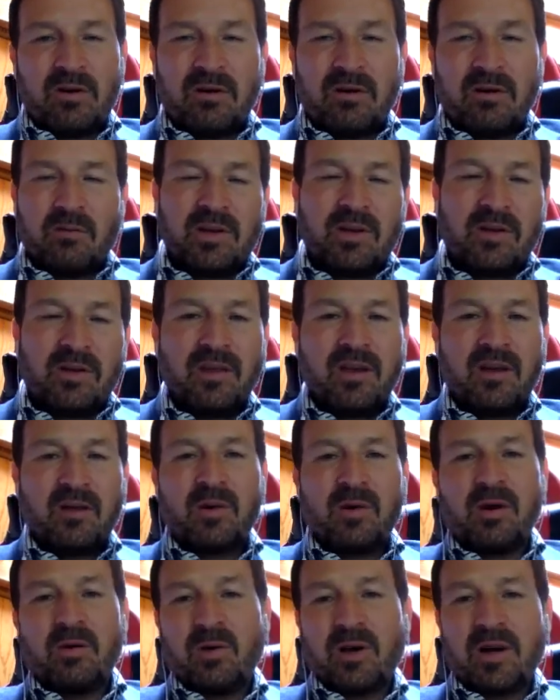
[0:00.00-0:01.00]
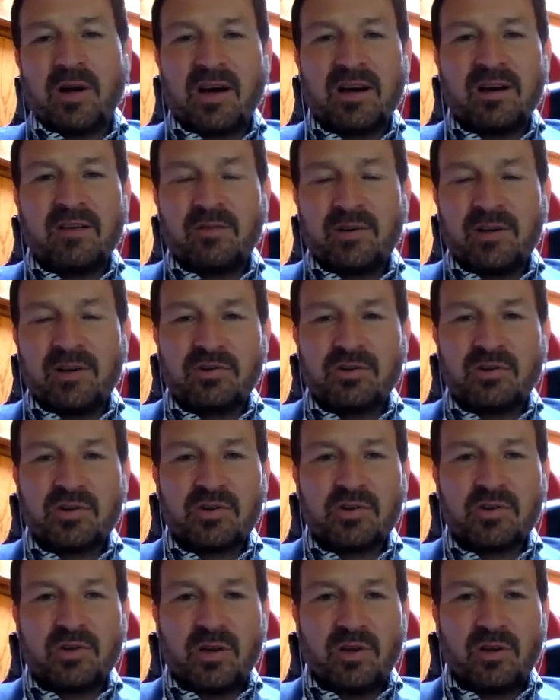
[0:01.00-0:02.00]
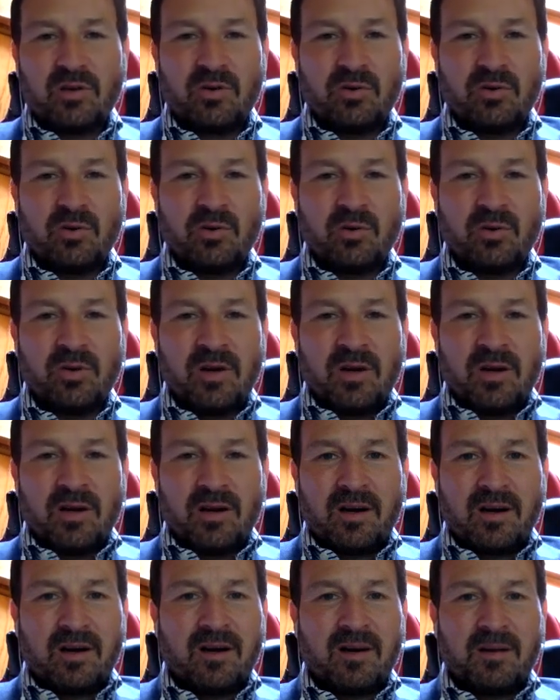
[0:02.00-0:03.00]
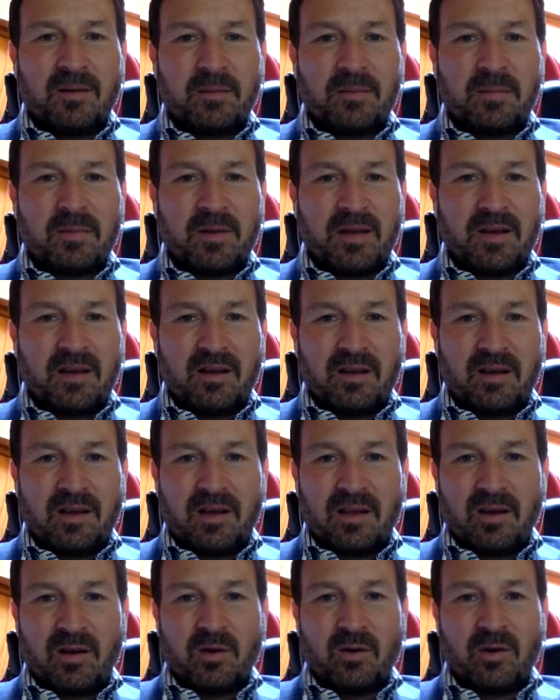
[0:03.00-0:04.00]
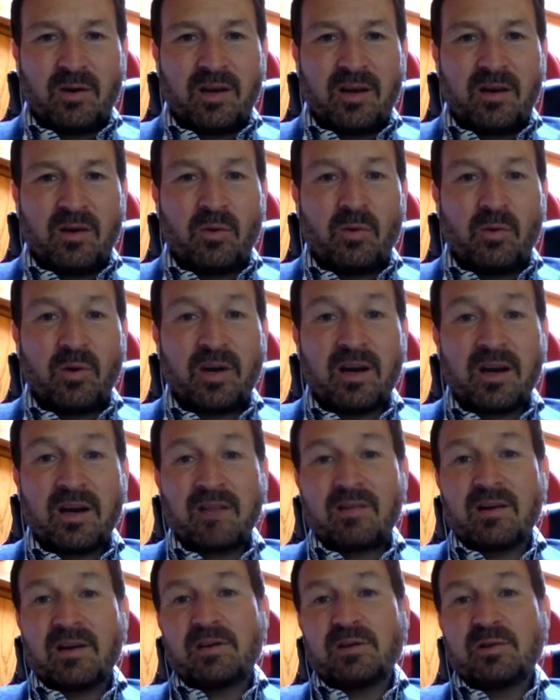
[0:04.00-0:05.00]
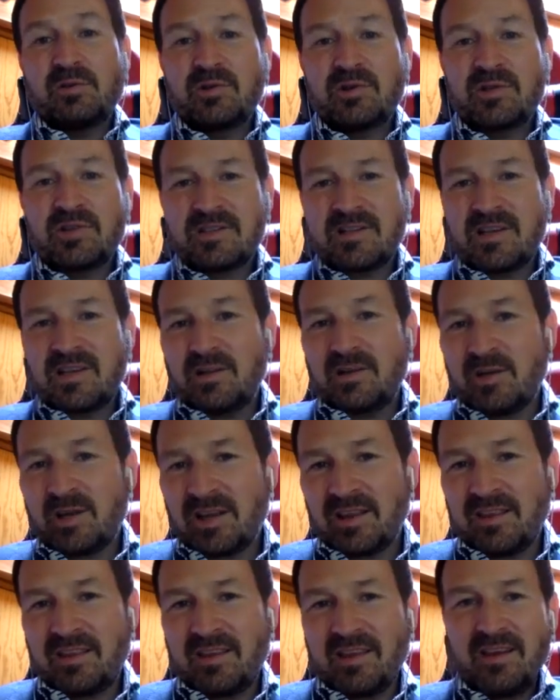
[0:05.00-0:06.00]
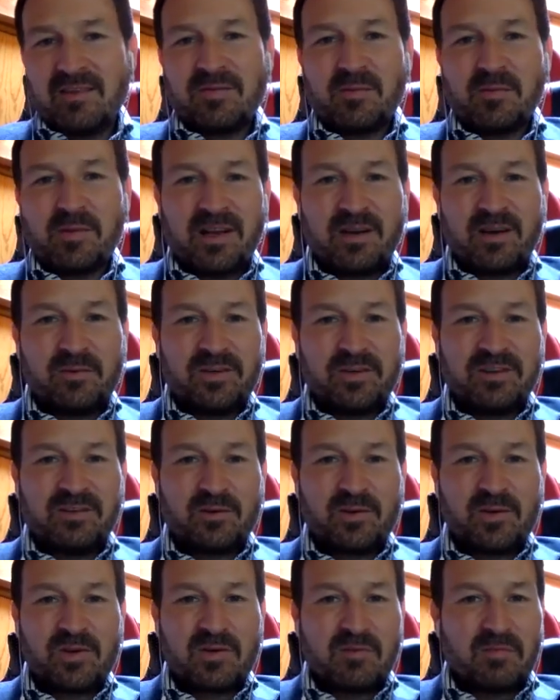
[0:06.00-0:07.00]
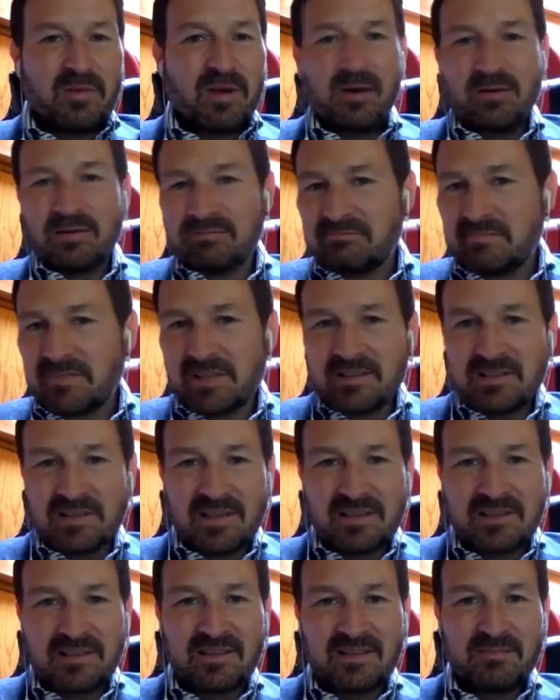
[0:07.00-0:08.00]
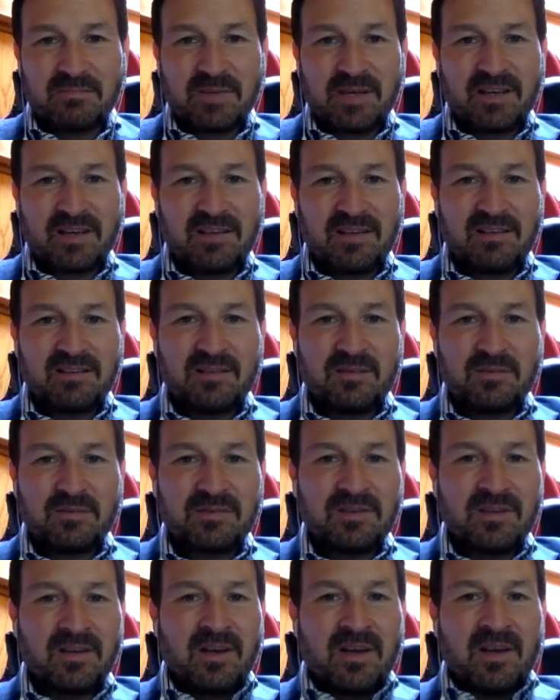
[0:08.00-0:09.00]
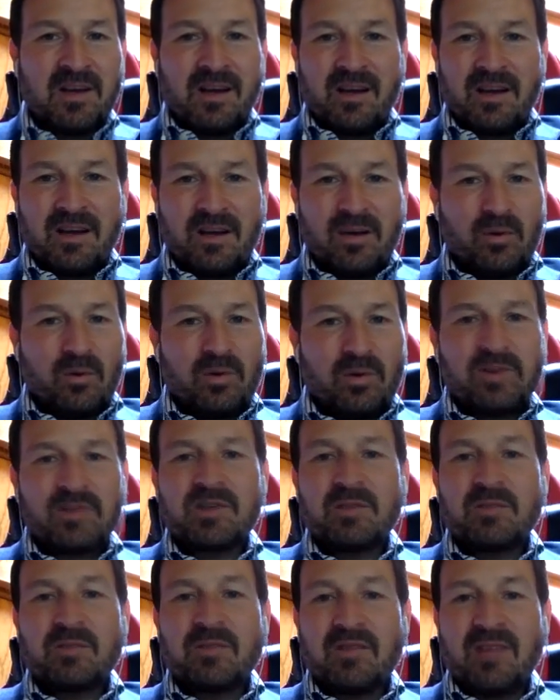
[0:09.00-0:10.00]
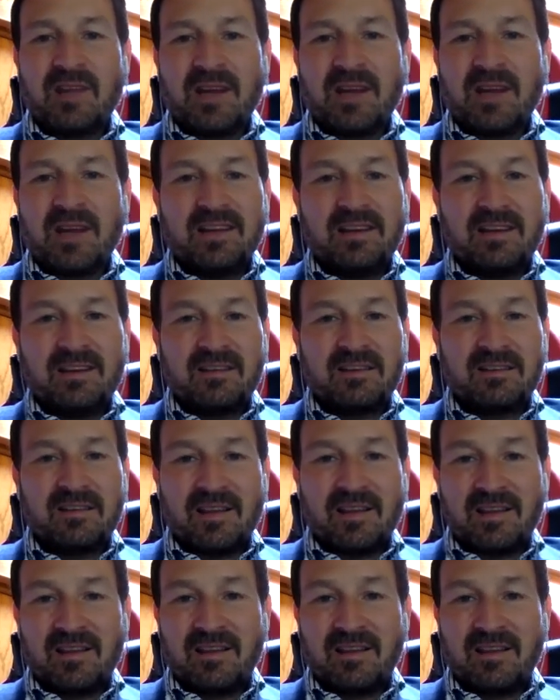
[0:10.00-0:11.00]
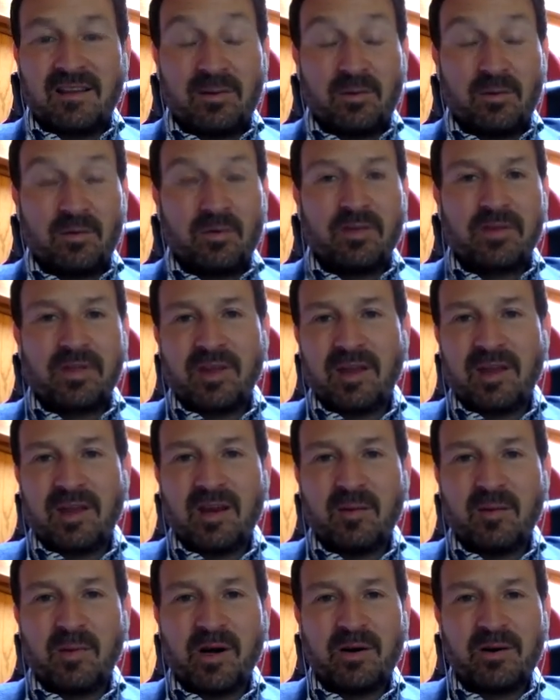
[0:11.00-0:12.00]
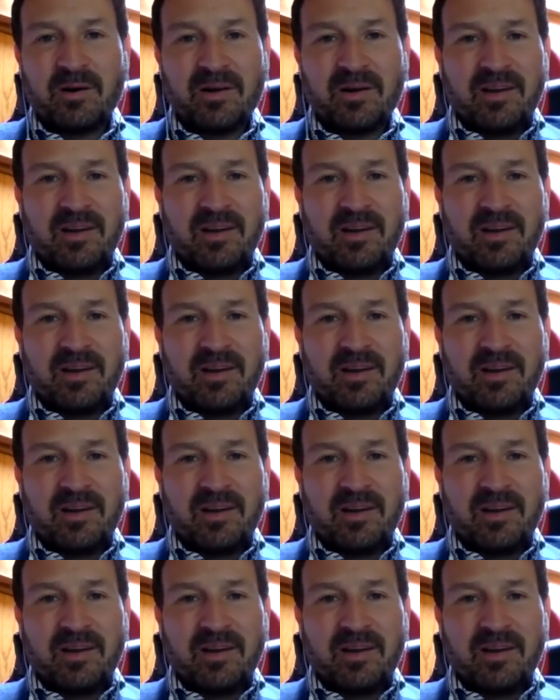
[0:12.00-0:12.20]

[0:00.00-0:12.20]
When you think about what kind of research you could do, or what kind of conclusions then you can take from that research about consensus mechanisms, what are some of the ideas that you were thinking about?